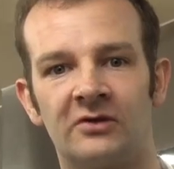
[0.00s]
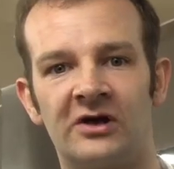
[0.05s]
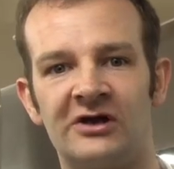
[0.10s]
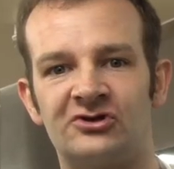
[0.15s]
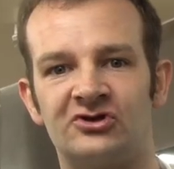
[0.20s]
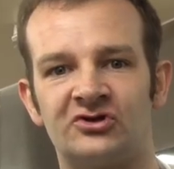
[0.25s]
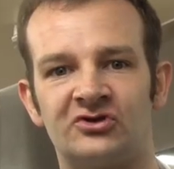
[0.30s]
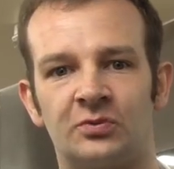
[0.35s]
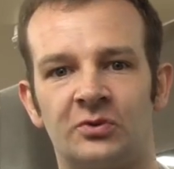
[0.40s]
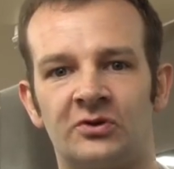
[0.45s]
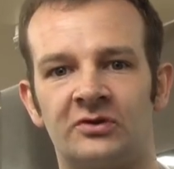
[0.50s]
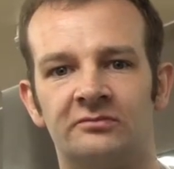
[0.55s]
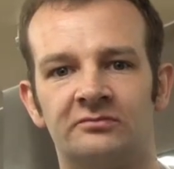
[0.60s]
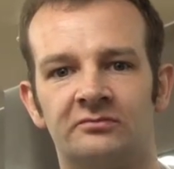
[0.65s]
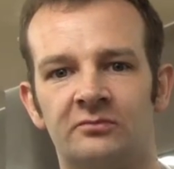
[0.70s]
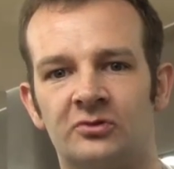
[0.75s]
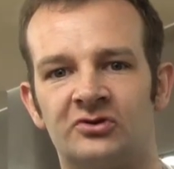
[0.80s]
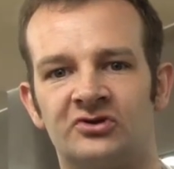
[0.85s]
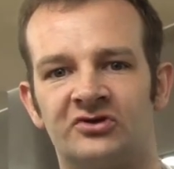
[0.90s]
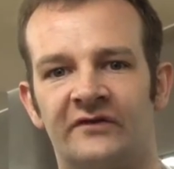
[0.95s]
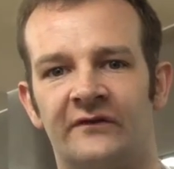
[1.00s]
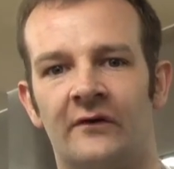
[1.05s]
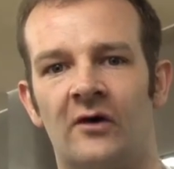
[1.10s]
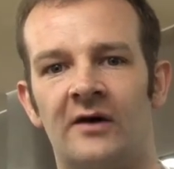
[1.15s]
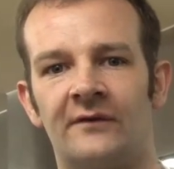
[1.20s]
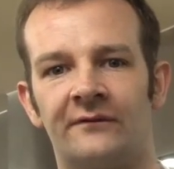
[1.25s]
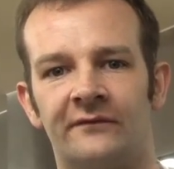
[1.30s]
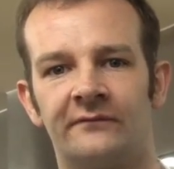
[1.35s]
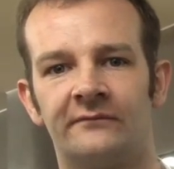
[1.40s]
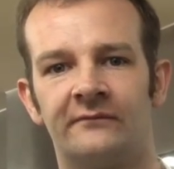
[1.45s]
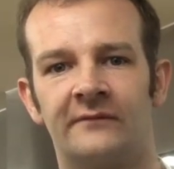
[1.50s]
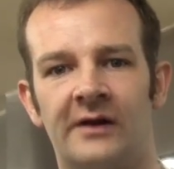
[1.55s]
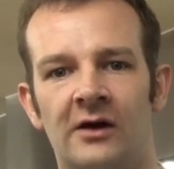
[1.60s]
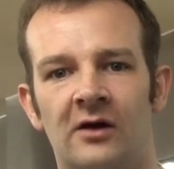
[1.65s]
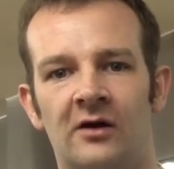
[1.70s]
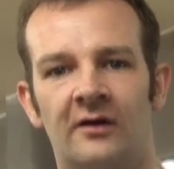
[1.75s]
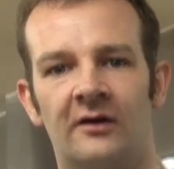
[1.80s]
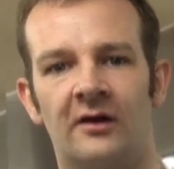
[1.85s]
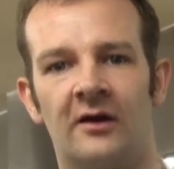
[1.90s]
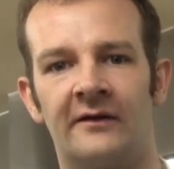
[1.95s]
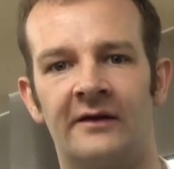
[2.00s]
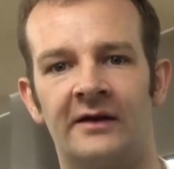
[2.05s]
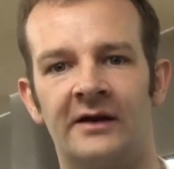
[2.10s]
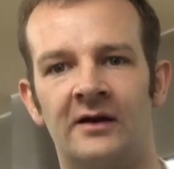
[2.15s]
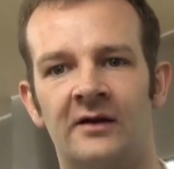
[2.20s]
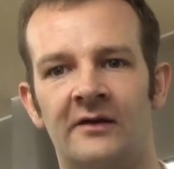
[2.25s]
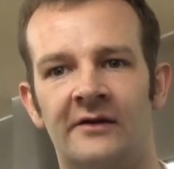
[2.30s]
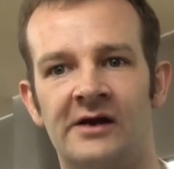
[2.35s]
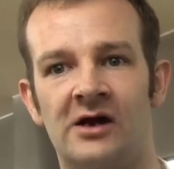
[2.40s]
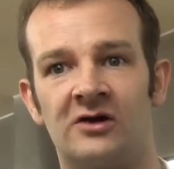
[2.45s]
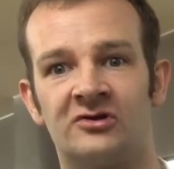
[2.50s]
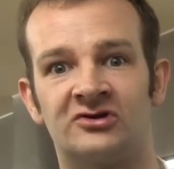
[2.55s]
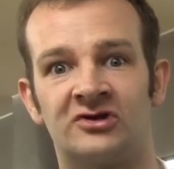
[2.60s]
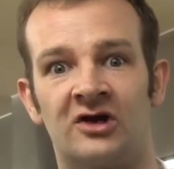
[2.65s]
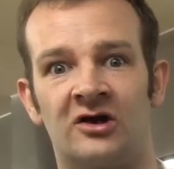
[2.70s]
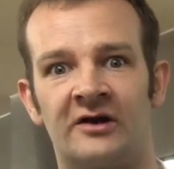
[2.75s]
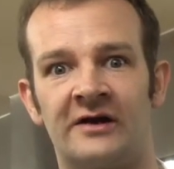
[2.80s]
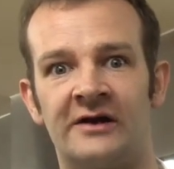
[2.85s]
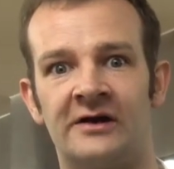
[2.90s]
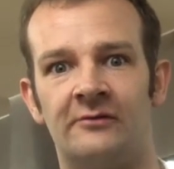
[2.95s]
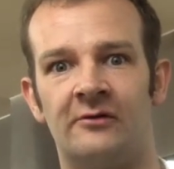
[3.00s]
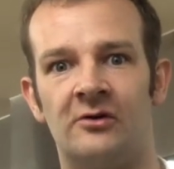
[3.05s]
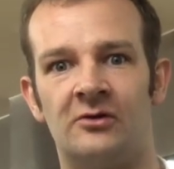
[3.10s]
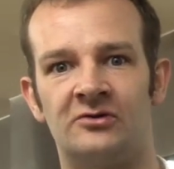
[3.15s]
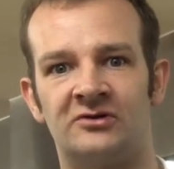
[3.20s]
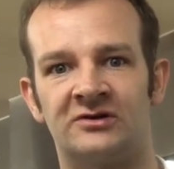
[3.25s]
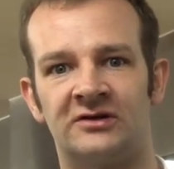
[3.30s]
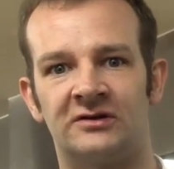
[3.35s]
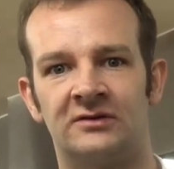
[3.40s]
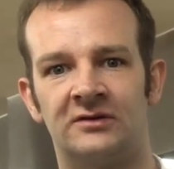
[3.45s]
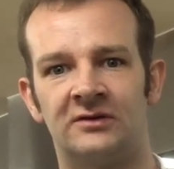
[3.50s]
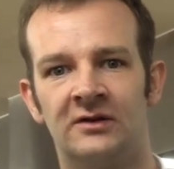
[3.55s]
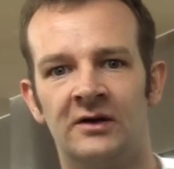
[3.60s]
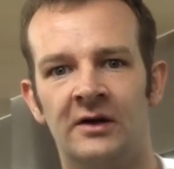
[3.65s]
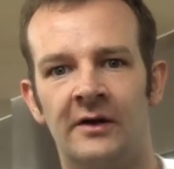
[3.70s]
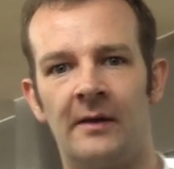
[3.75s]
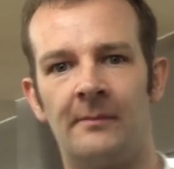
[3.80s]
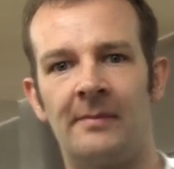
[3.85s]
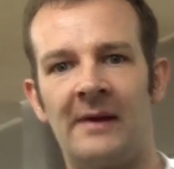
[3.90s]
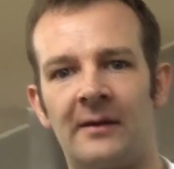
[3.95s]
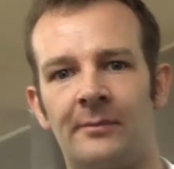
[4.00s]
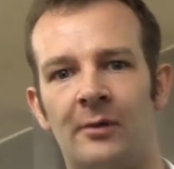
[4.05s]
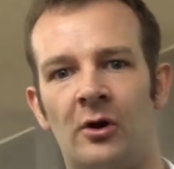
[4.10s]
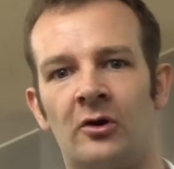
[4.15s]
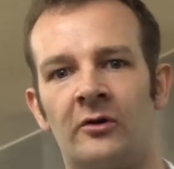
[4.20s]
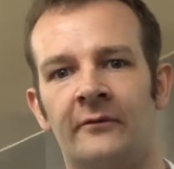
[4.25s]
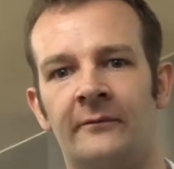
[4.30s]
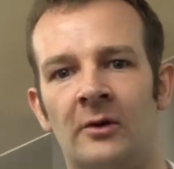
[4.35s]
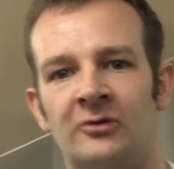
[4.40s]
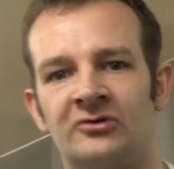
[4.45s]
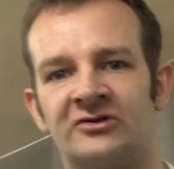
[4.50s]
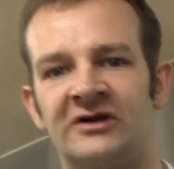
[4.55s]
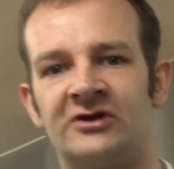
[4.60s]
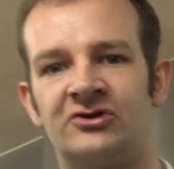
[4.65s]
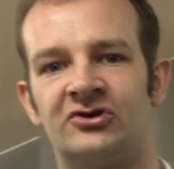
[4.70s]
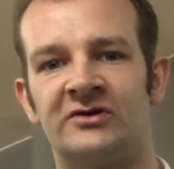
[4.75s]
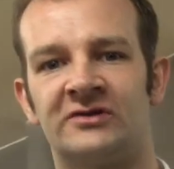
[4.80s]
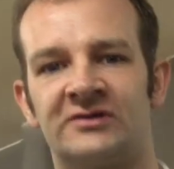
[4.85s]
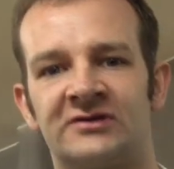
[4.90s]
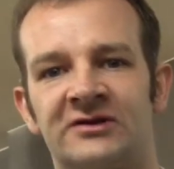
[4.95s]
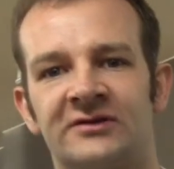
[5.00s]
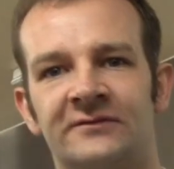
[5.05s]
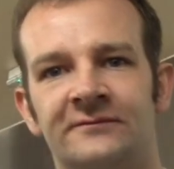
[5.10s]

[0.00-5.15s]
kitchens wouldn't survive. They are like the unsung heroes and the backbone of most kitchens.